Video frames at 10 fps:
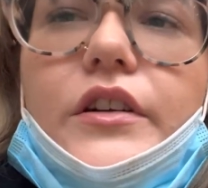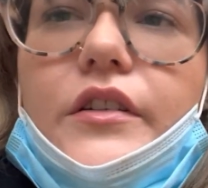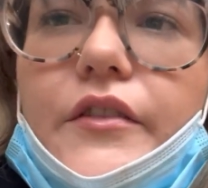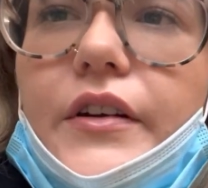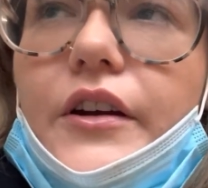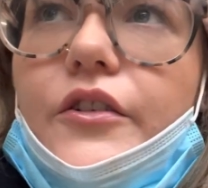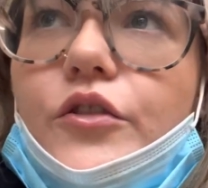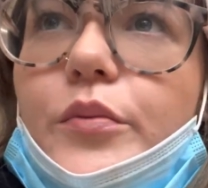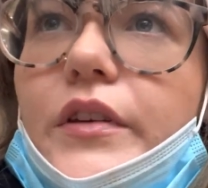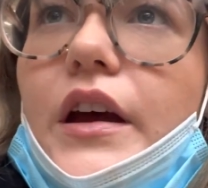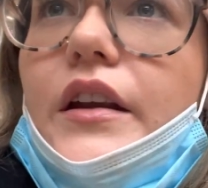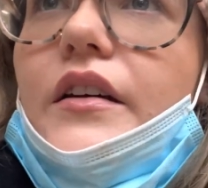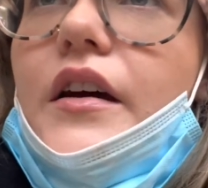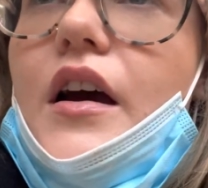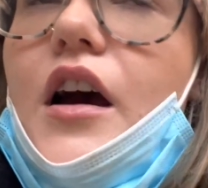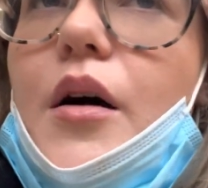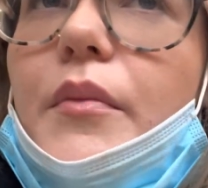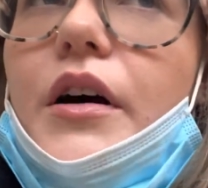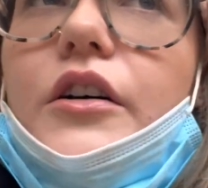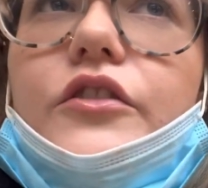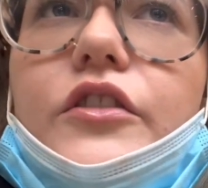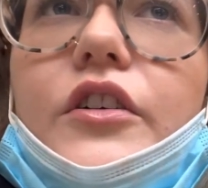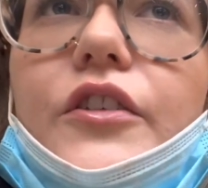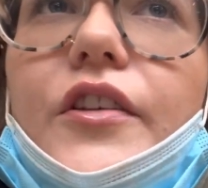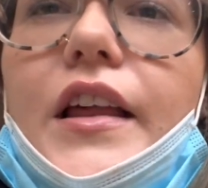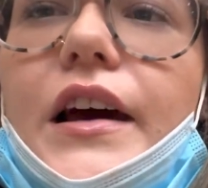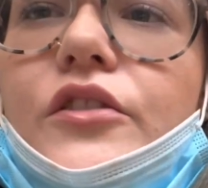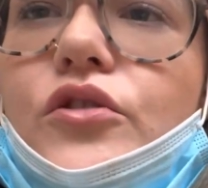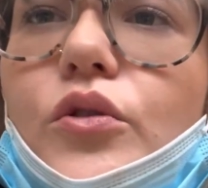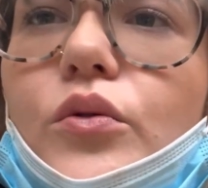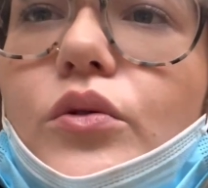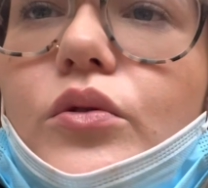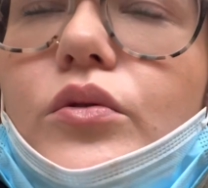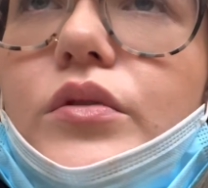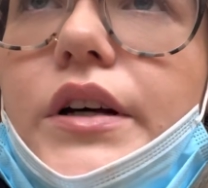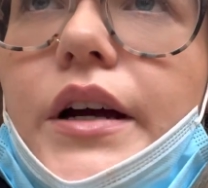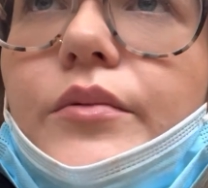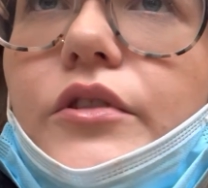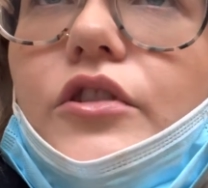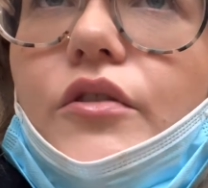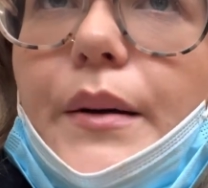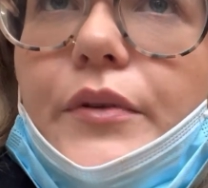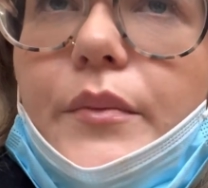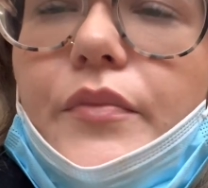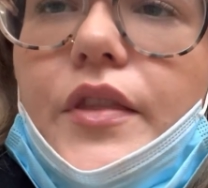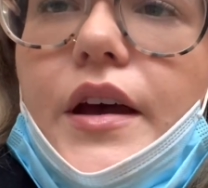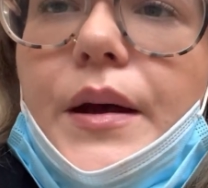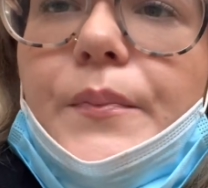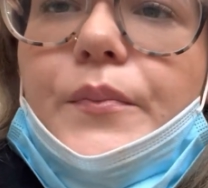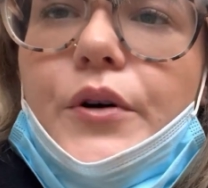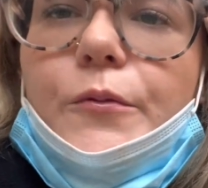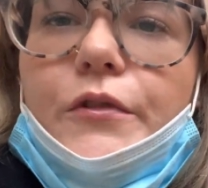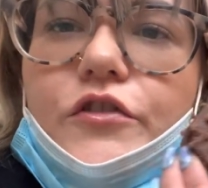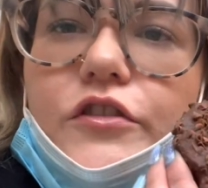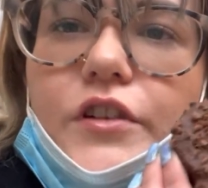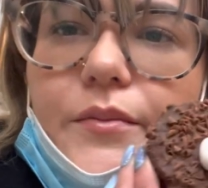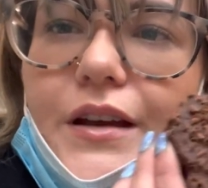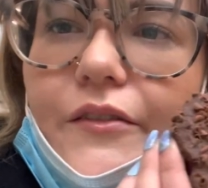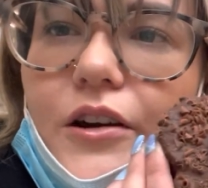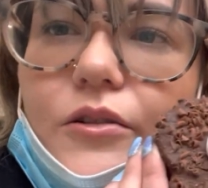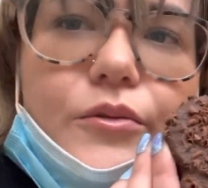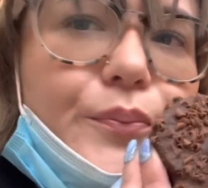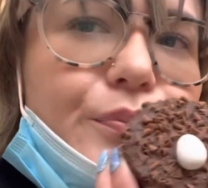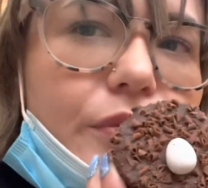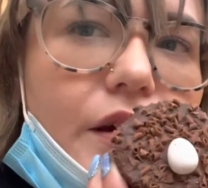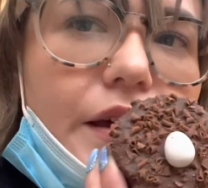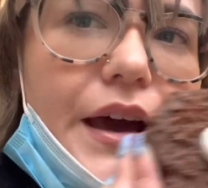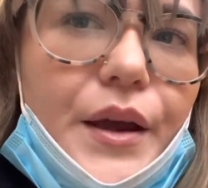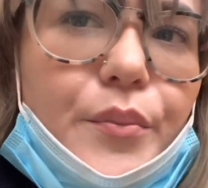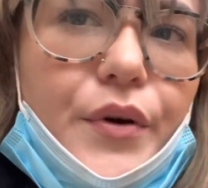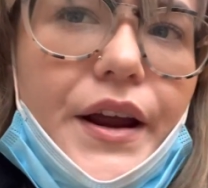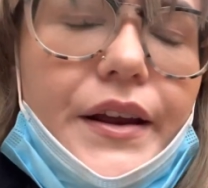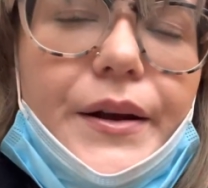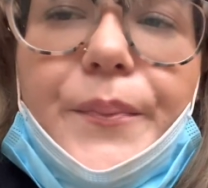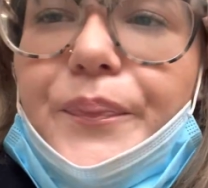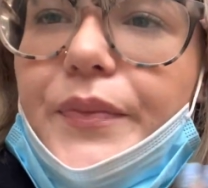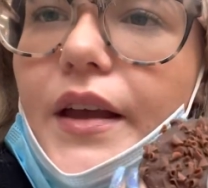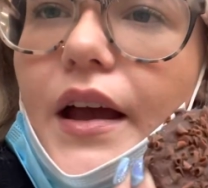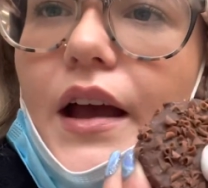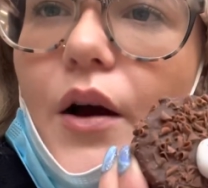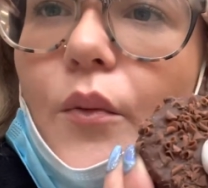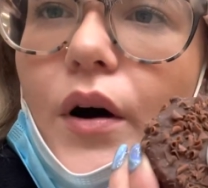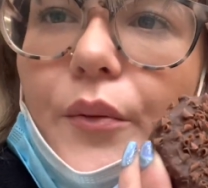she's not feeling 100%. My aunt's just gone to the last stall um, just to grab something, but we've just stopped to have a little cake break while